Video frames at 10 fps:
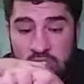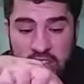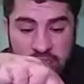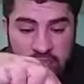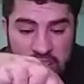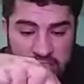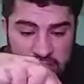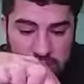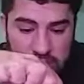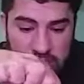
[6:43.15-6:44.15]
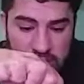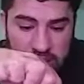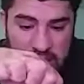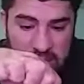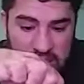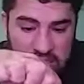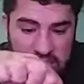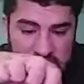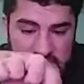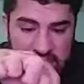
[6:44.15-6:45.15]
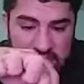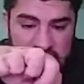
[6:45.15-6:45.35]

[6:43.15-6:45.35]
and 500 milligrams a day.